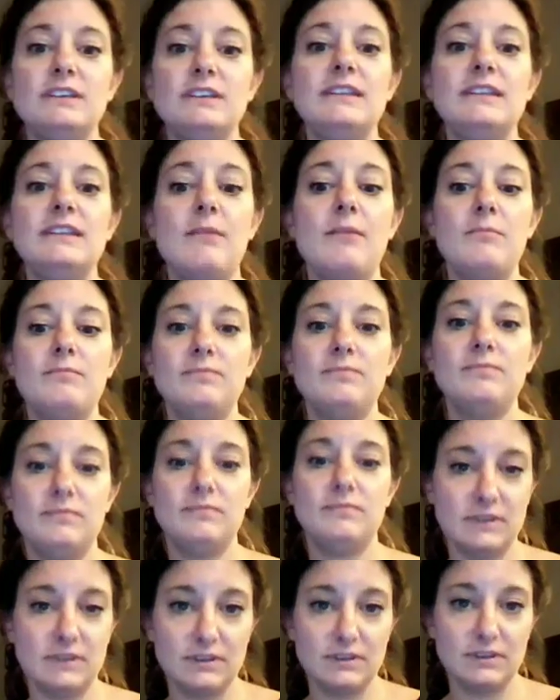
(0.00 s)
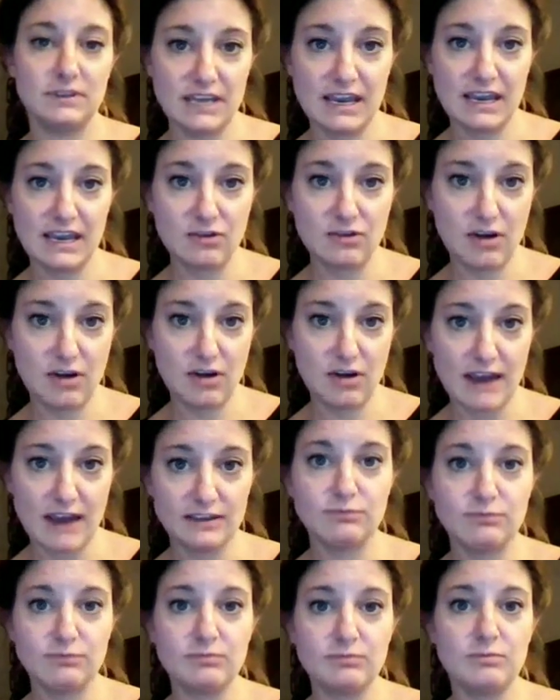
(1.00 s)
them to interact
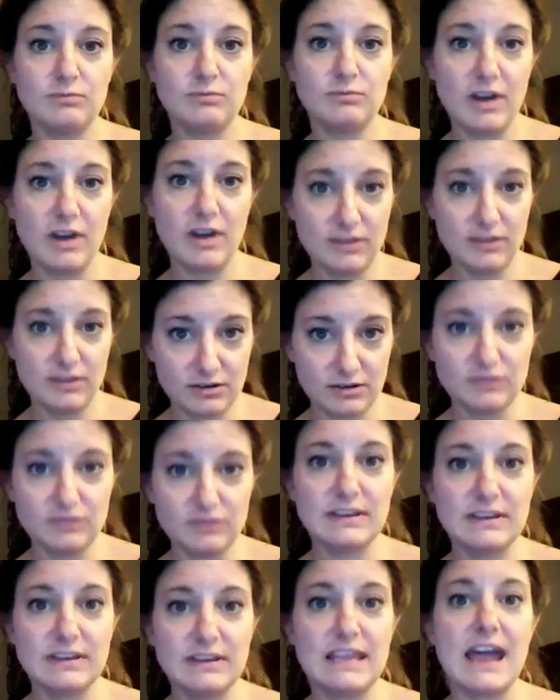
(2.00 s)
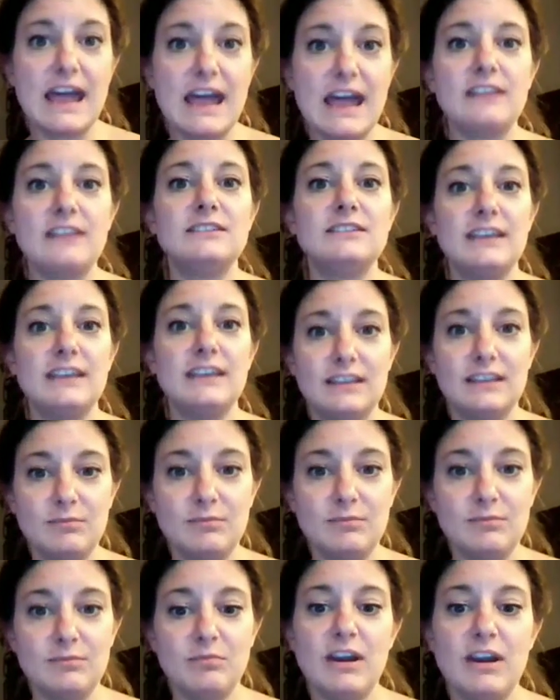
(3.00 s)
while they're doing that to get
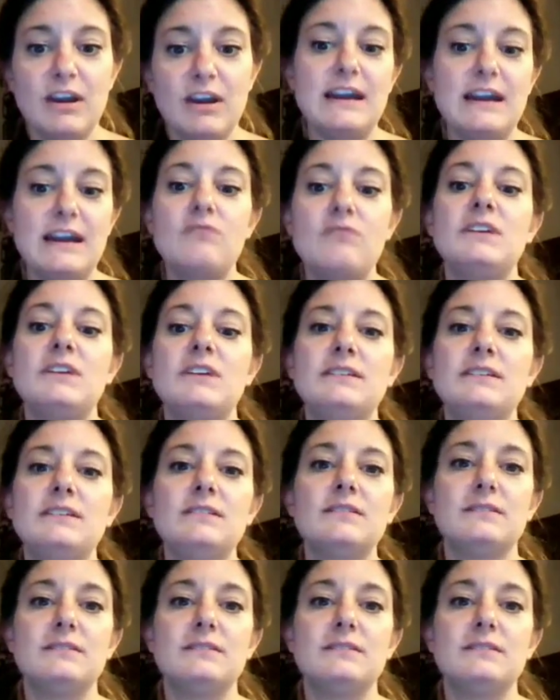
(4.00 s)
them to break down and,